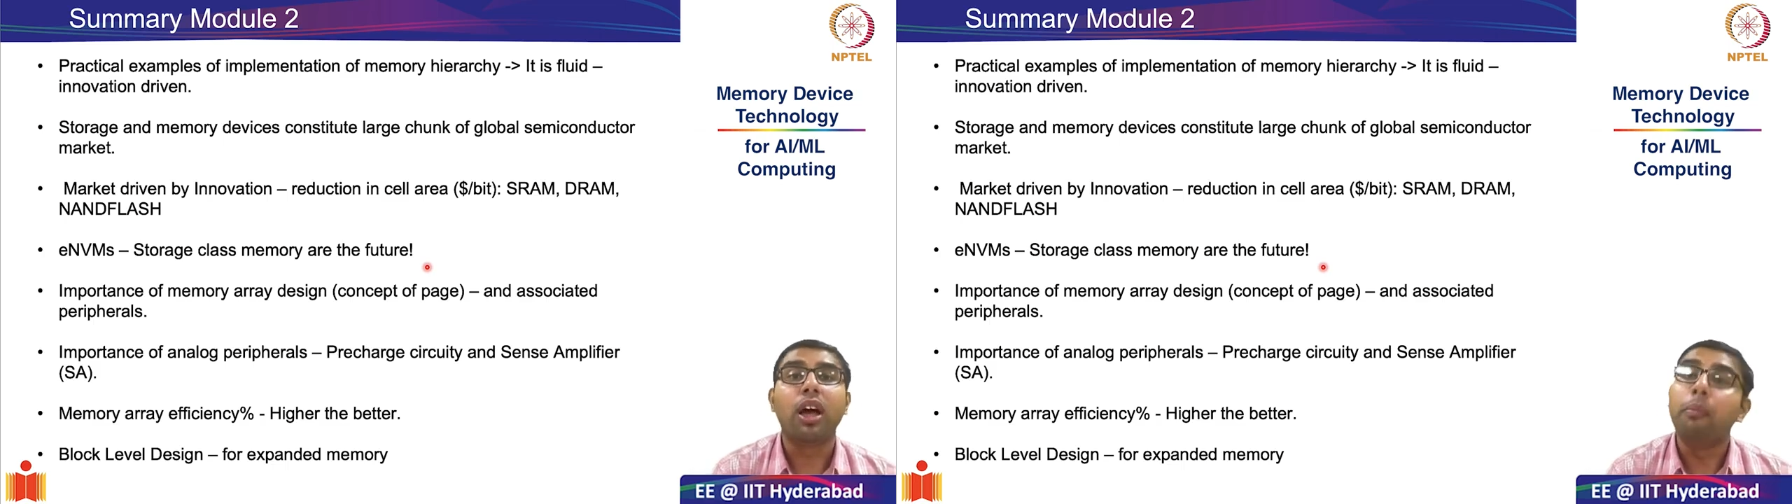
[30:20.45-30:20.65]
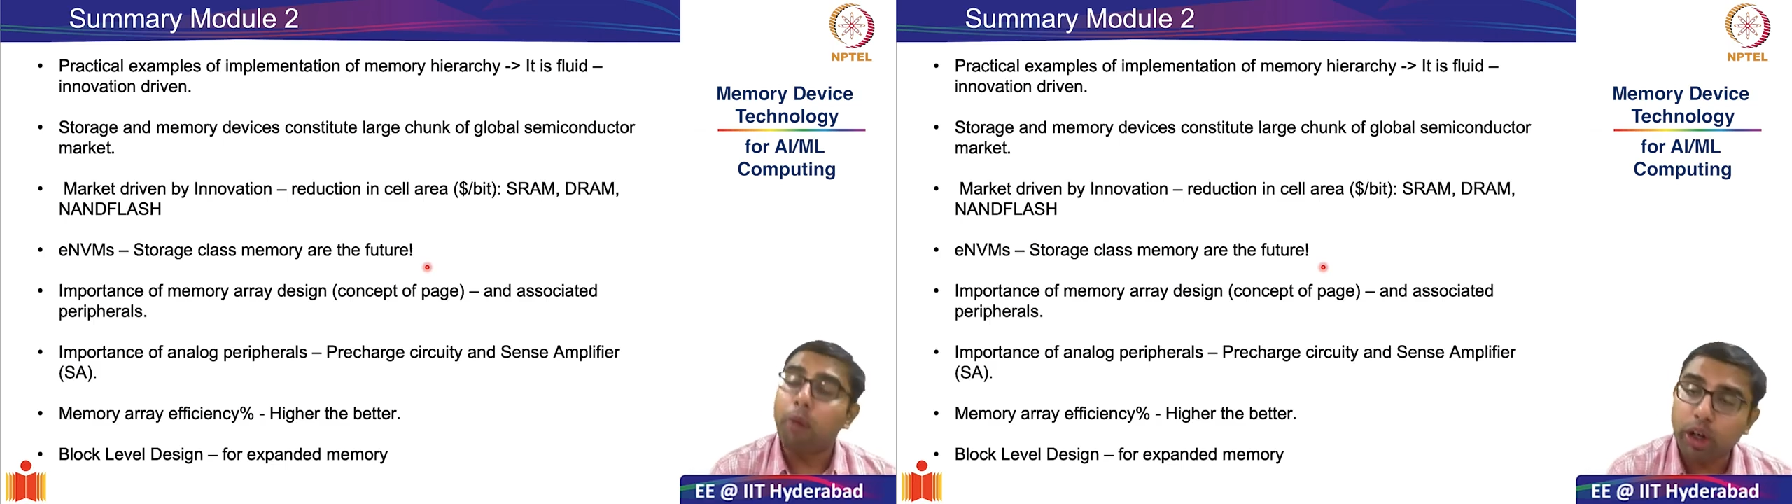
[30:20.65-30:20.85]

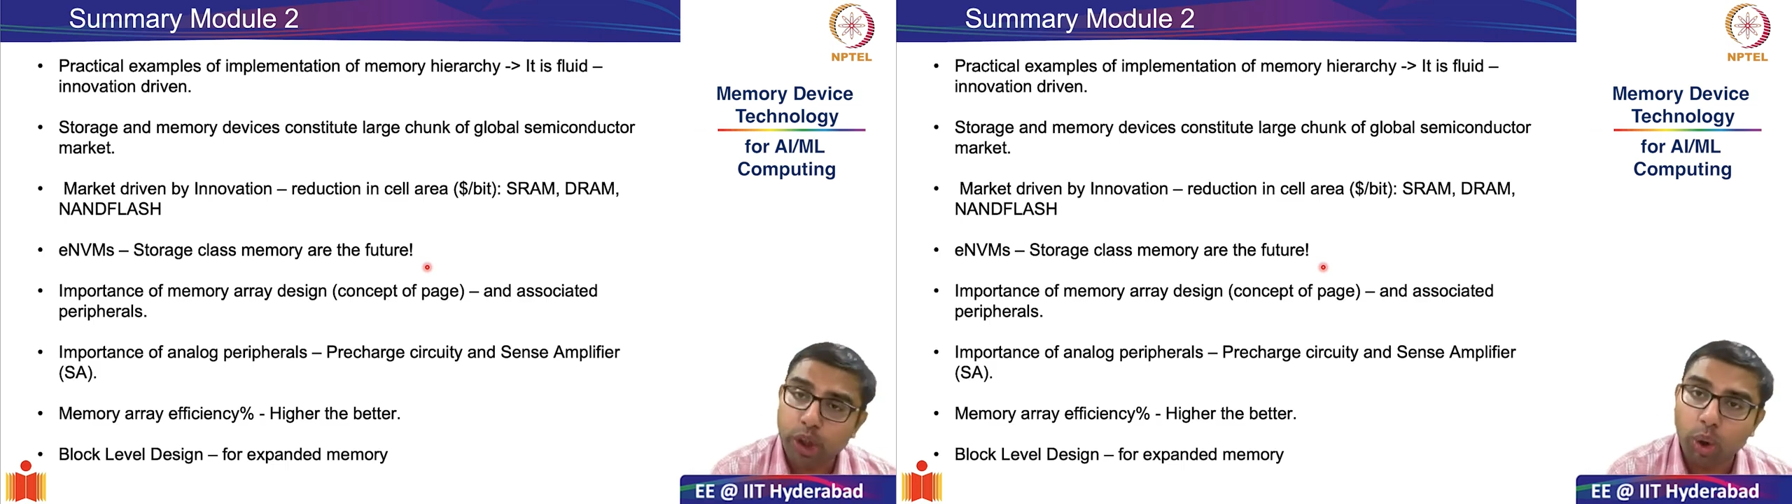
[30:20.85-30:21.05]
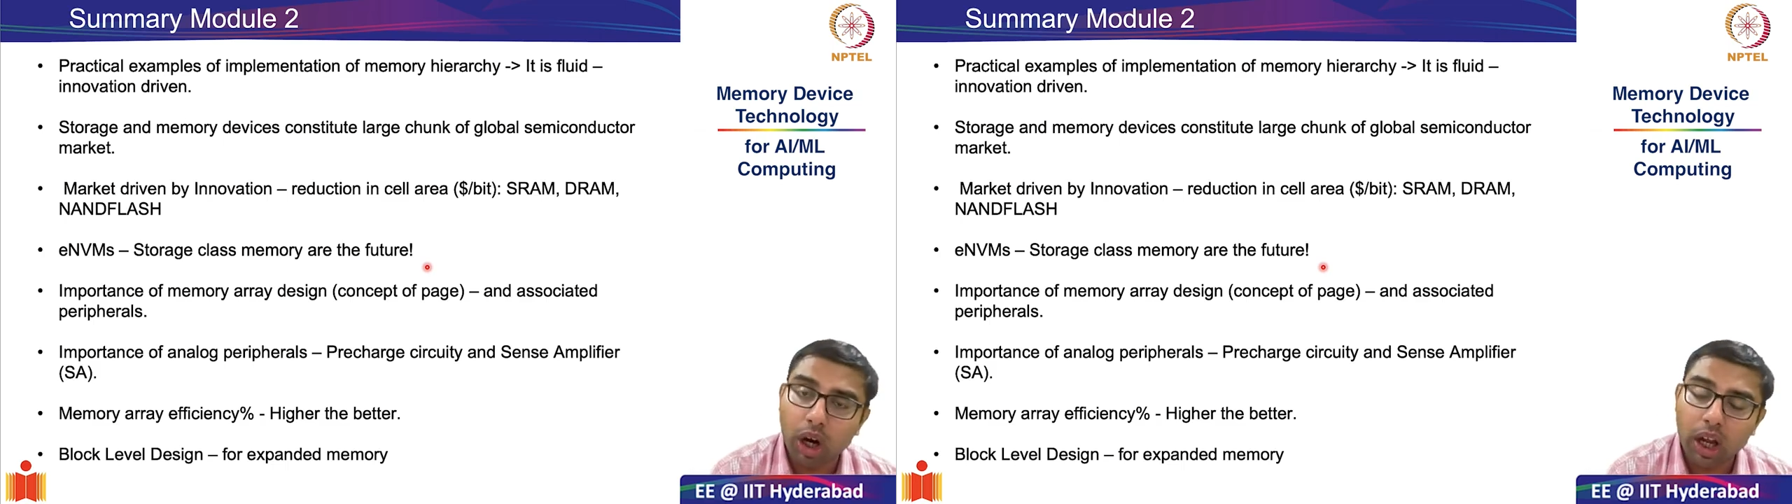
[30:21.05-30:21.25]

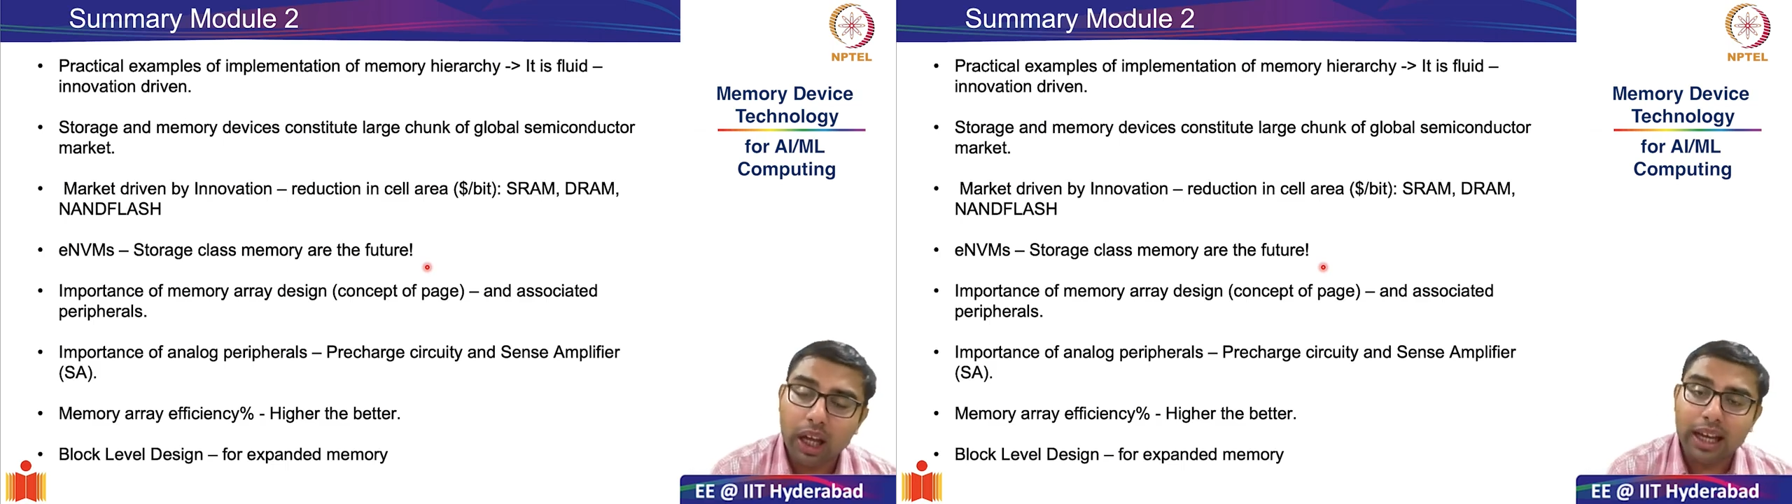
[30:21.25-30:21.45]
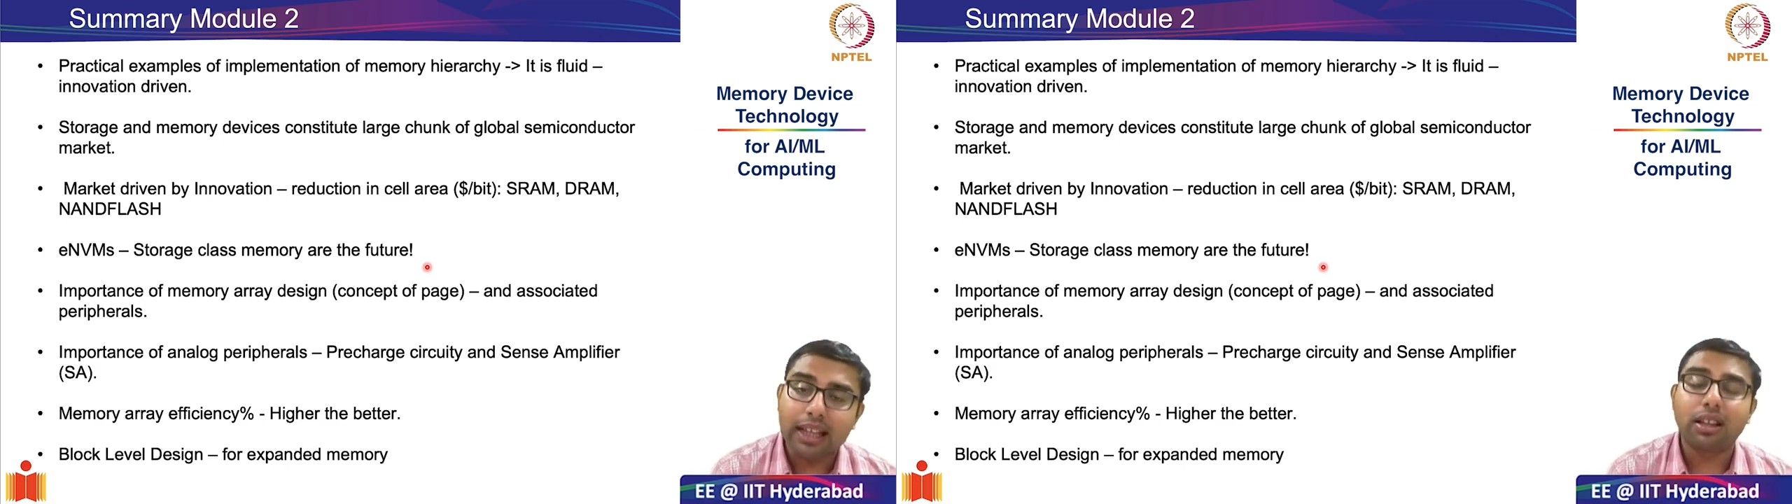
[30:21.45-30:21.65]
module.
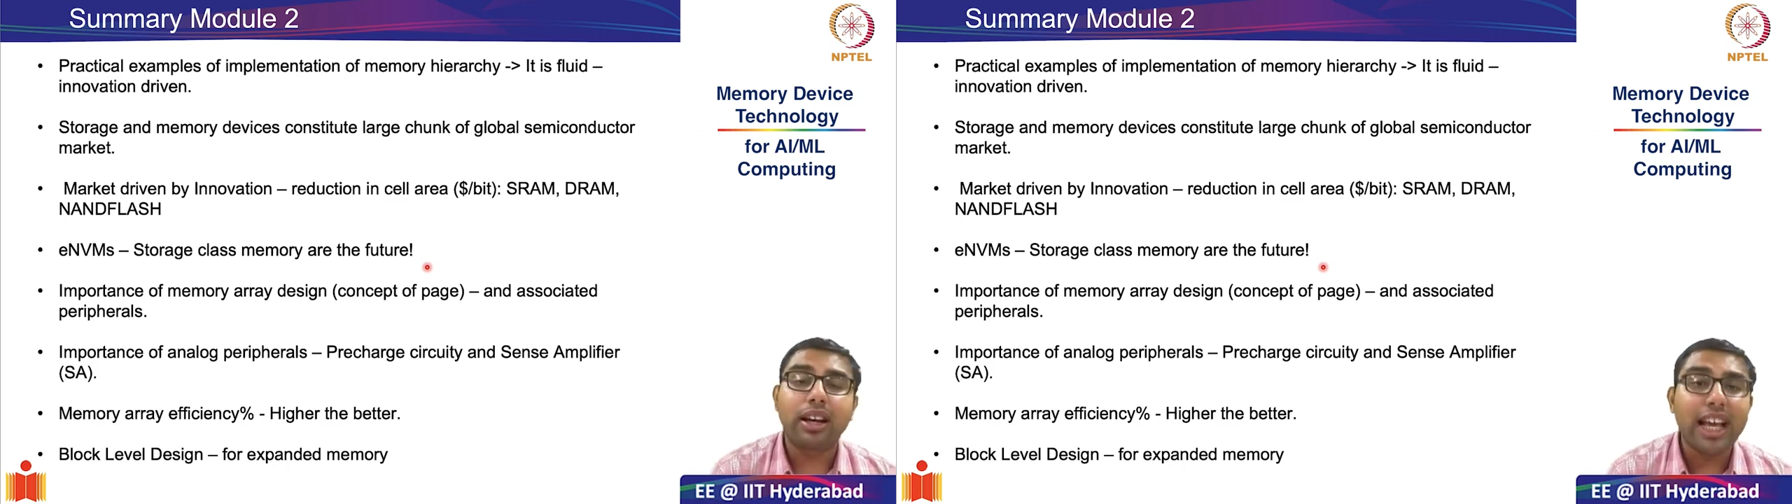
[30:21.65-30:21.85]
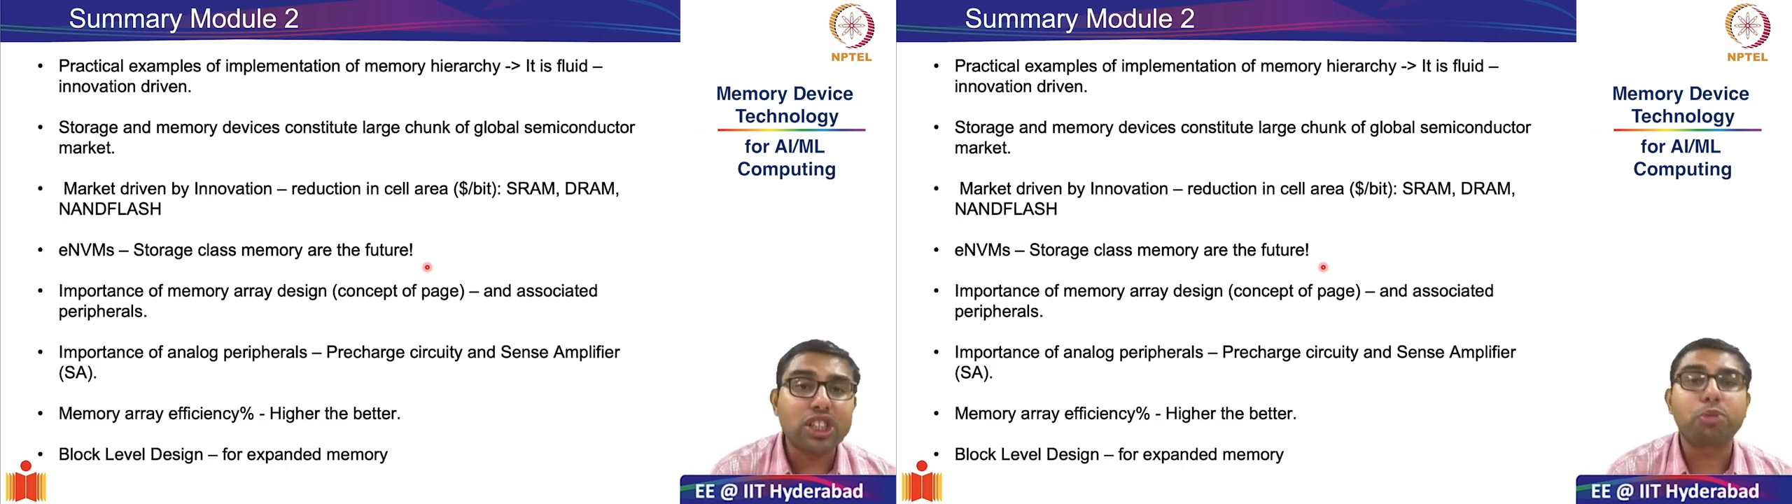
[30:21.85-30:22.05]
In the
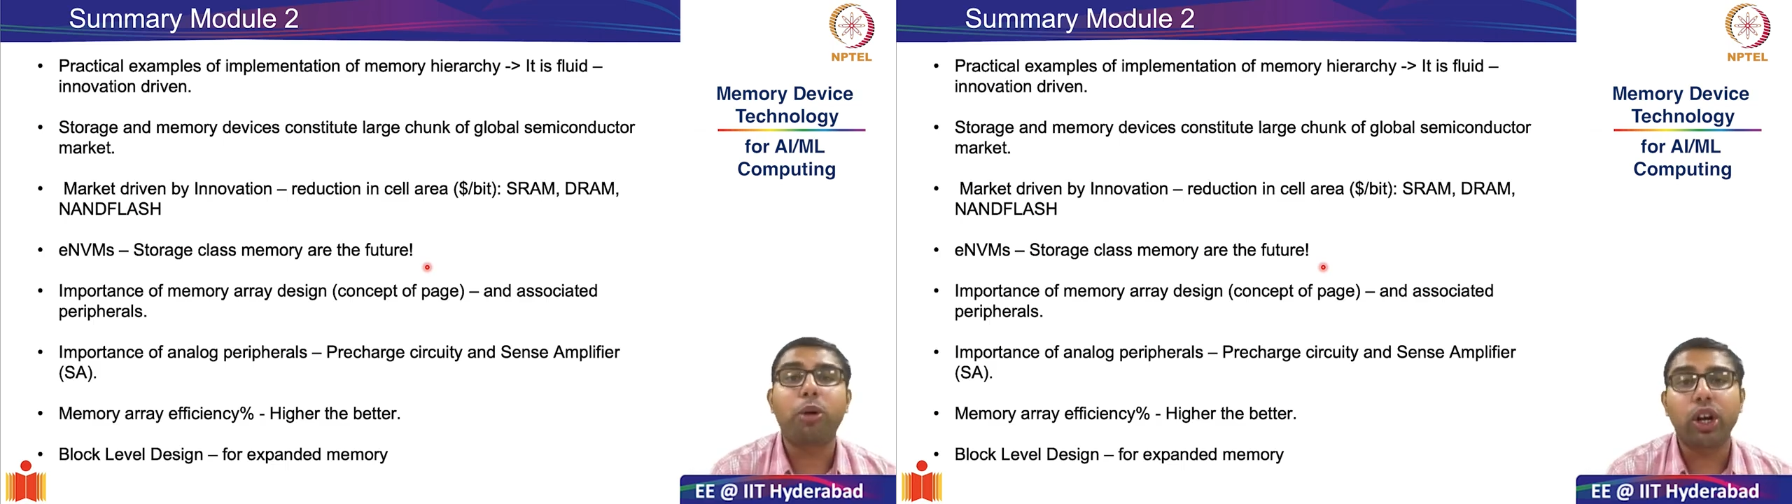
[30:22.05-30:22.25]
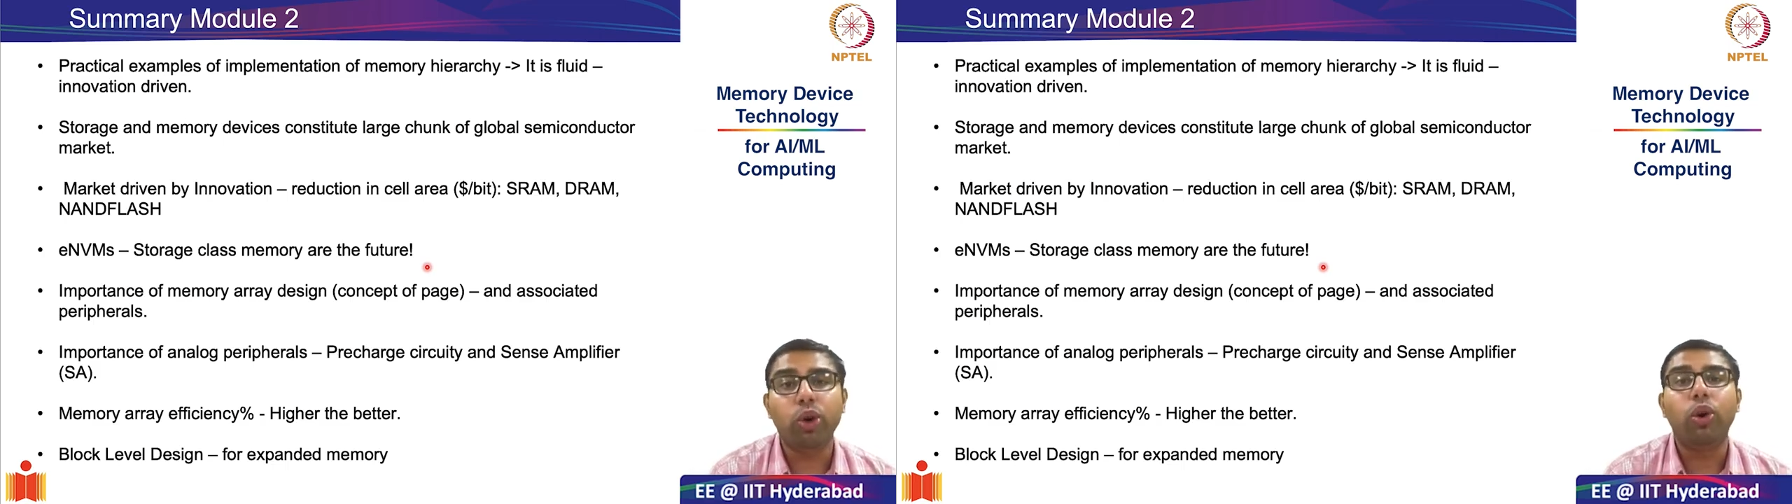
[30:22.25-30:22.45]
next
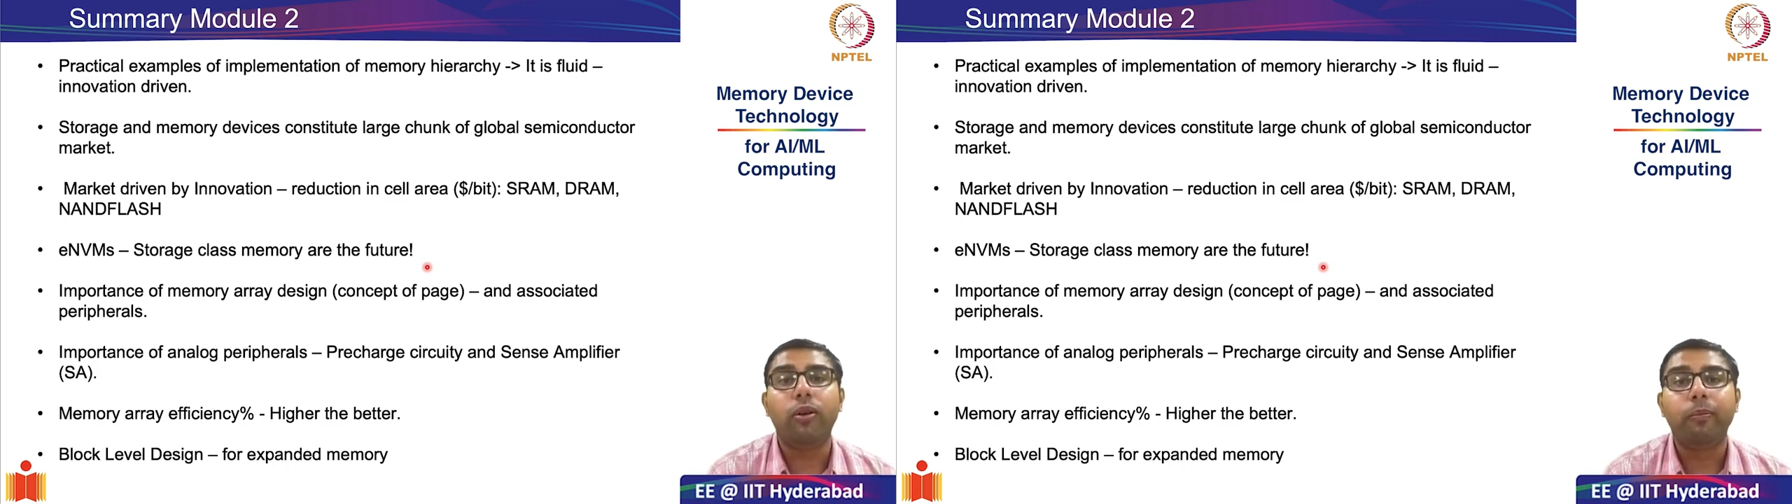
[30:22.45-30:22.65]
module,